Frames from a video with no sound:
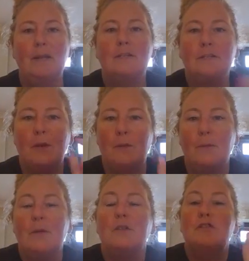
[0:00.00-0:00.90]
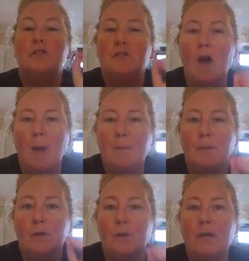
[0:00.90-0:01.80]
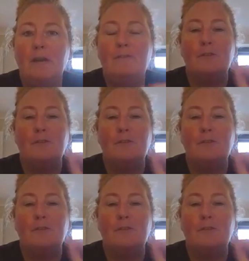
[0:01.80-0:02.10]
So stop looking